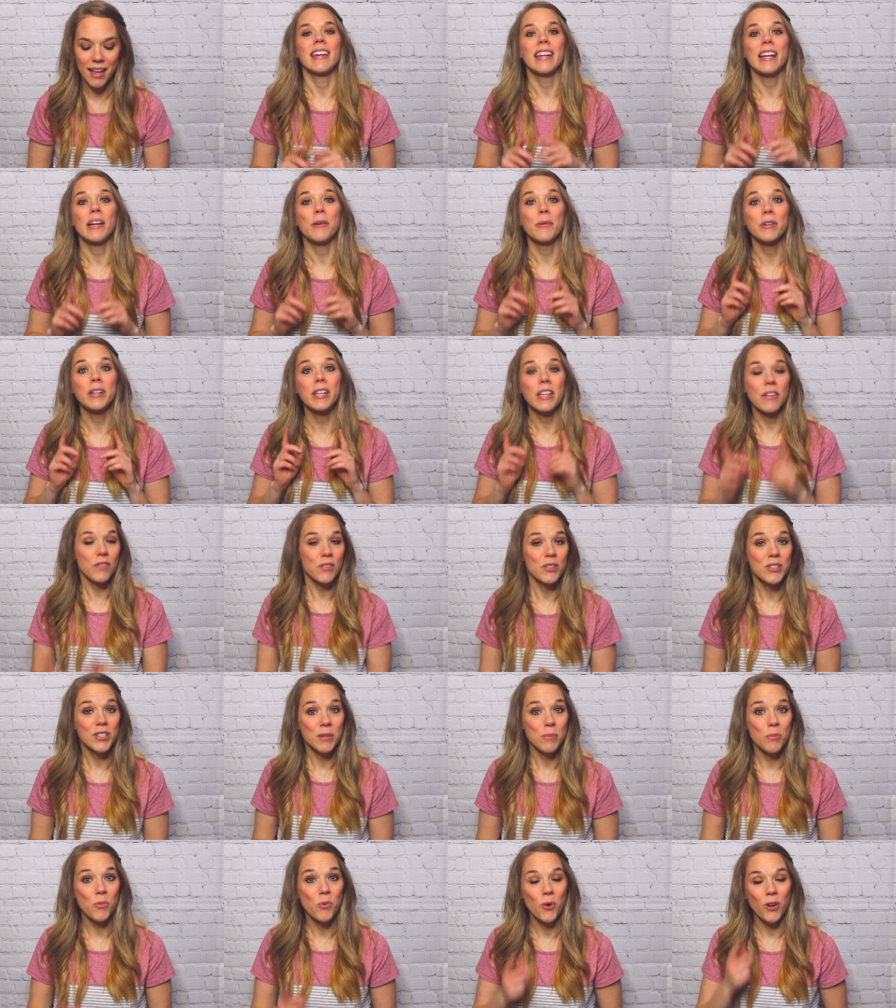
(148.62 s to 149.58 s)
and I will give you
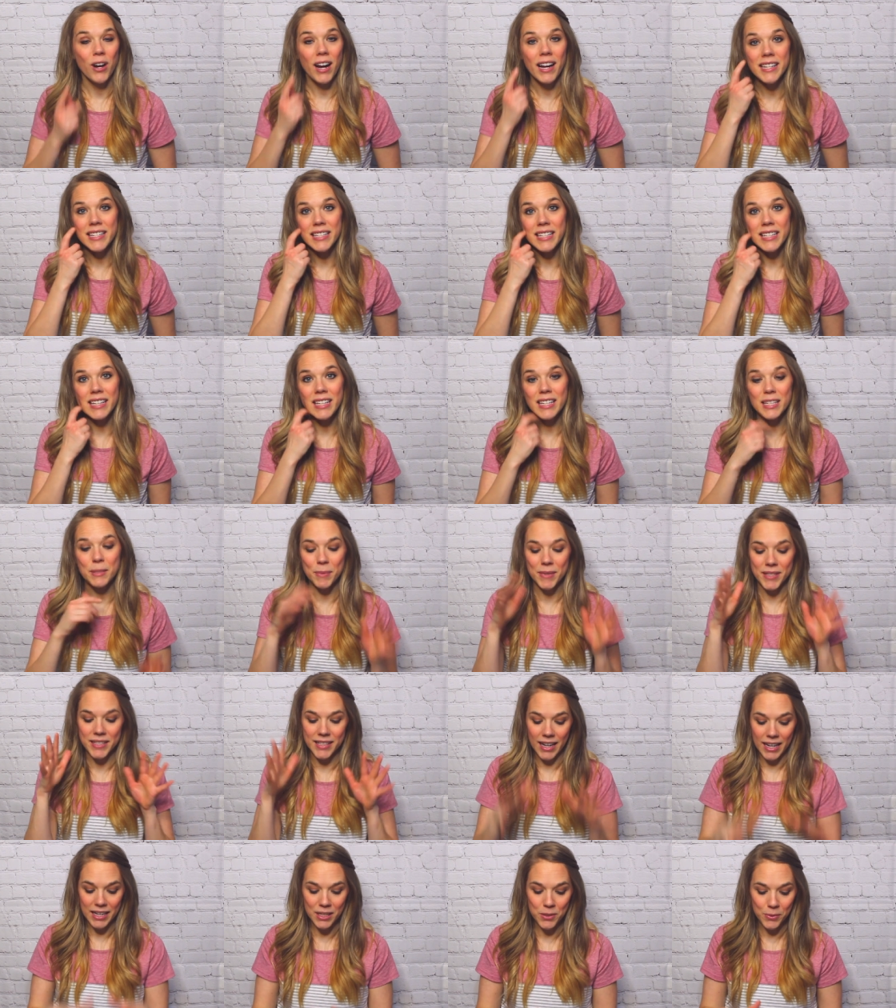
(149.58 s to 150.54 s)
some more ideas
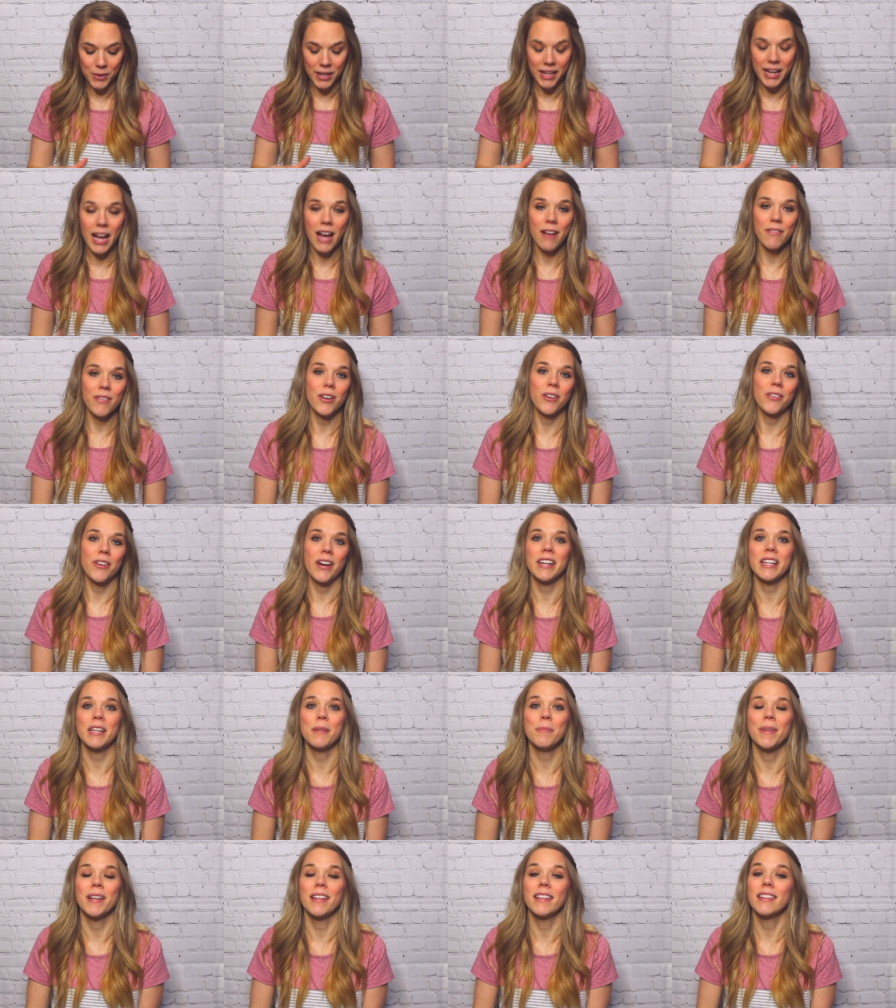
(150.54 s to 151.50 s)
besides what I have
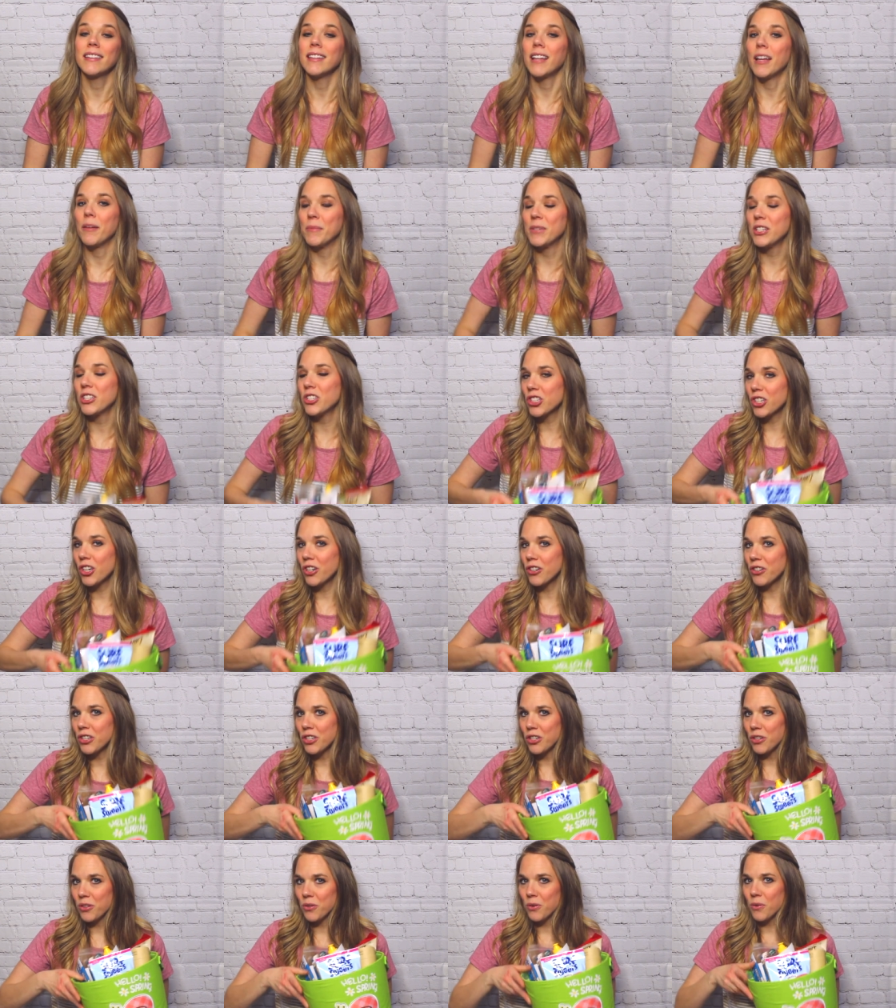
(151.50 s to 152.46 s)
already, but let me show
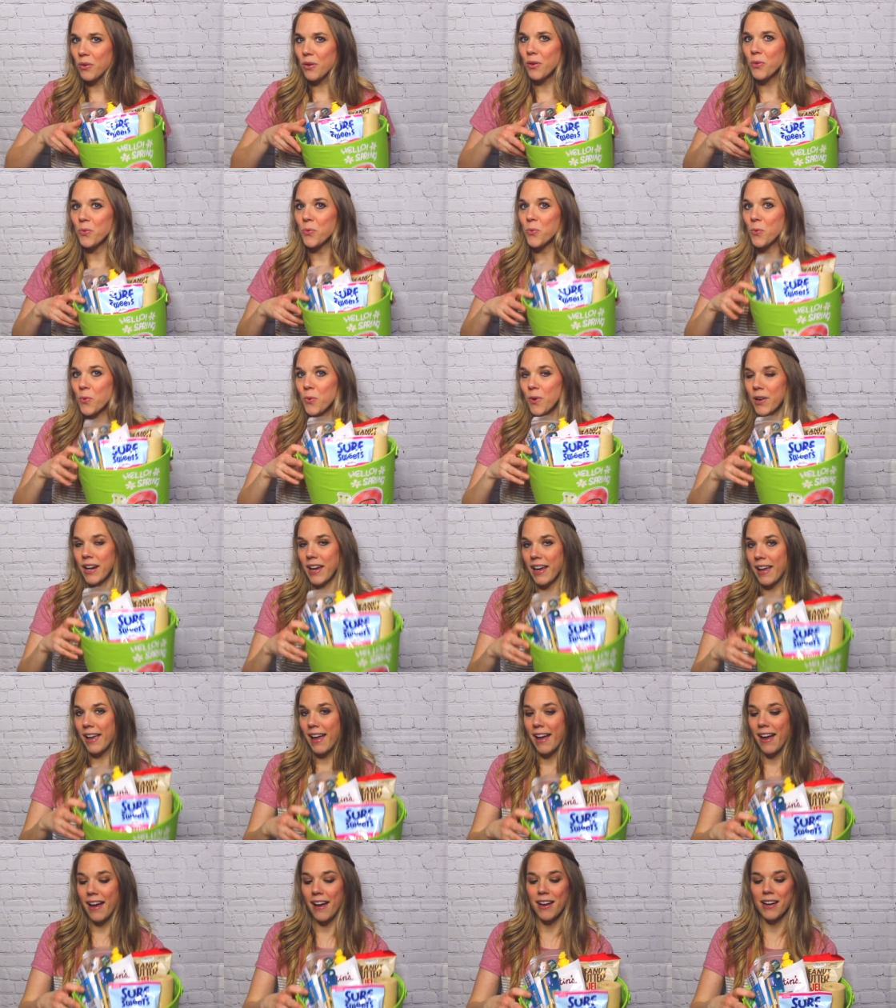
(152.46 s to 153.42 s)
you what I
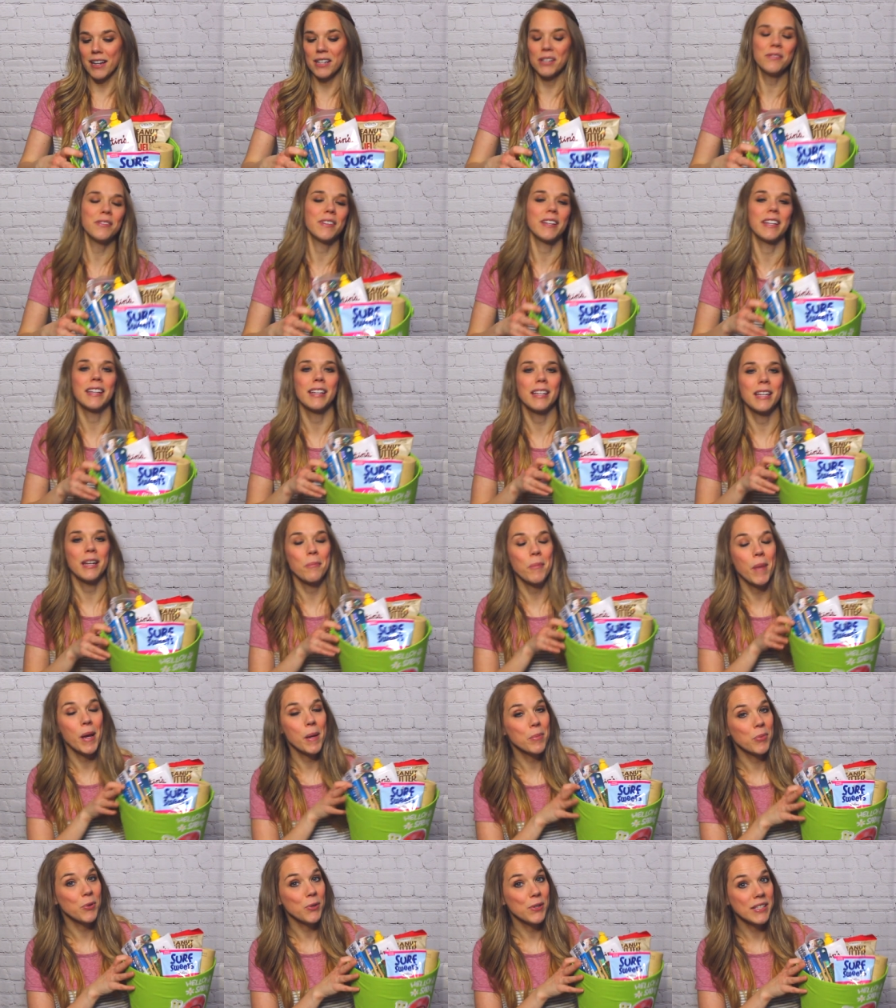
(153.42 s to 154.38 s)
have in
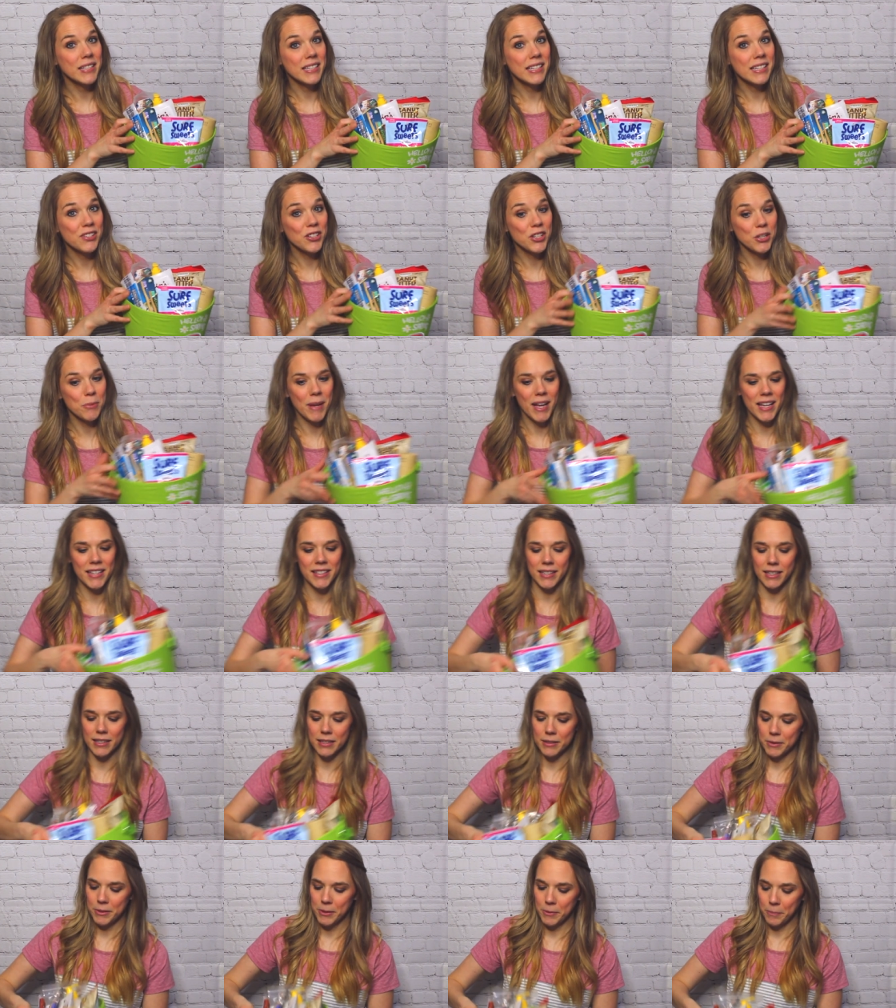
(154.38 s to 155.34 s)
my boys' Easter
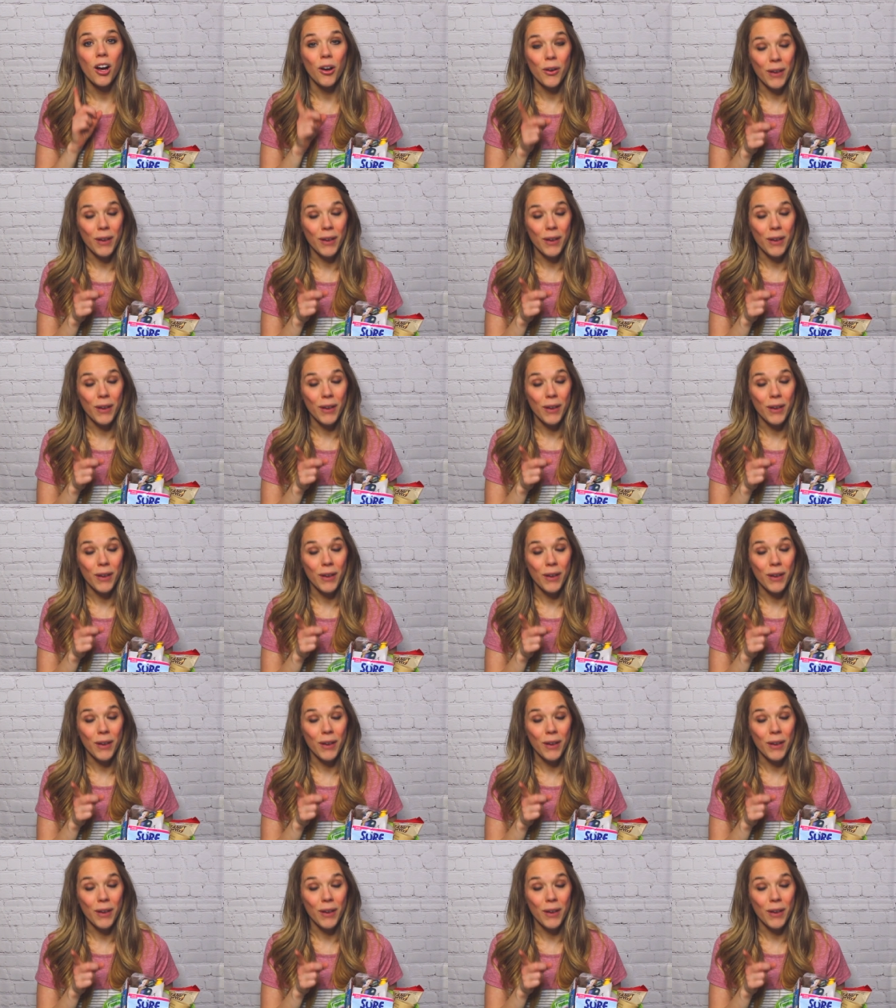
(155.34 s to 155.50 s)
basket.